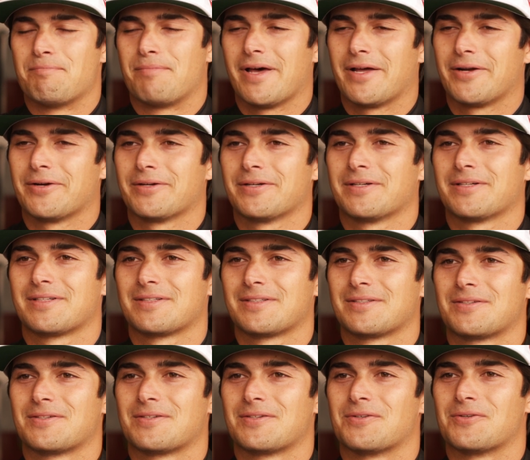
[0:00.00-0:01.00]
better
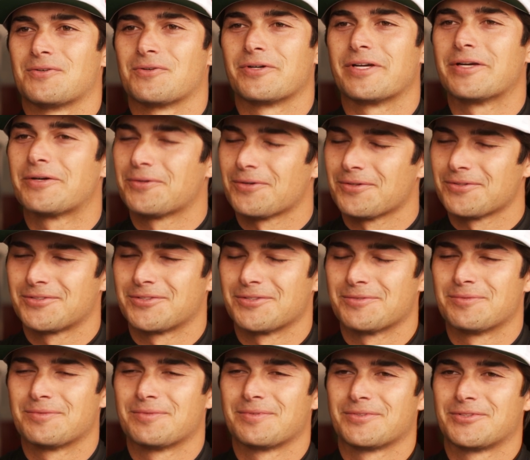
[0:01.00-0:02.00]
or equal
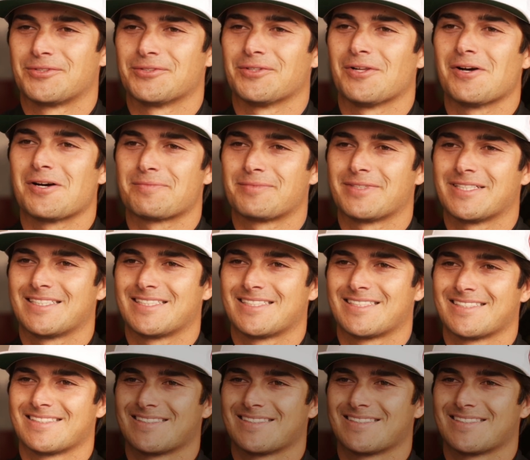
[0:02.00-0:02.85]
to to Long Beach.